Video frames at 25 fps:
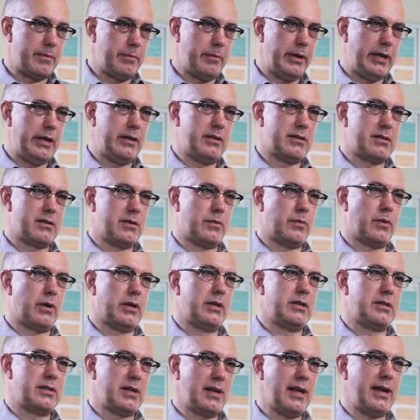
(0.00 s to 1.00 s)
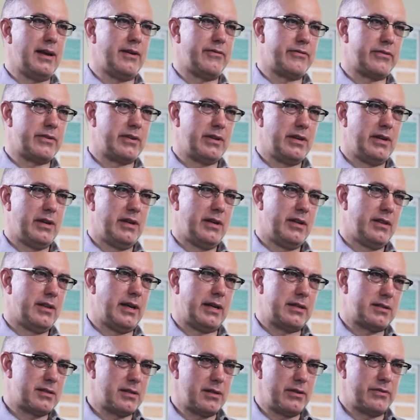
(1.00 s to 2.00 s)
means that what is left,
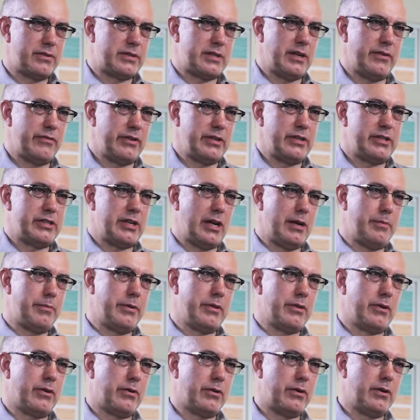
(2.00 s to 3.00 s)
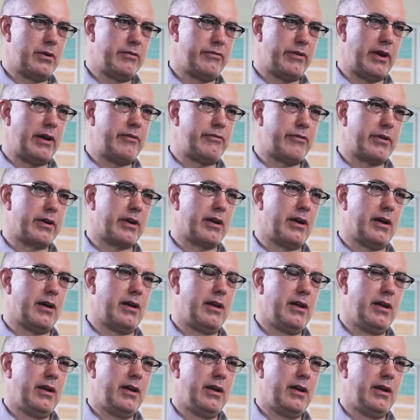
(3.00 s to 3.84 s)
that sort of seven shape at the Horn of Africa,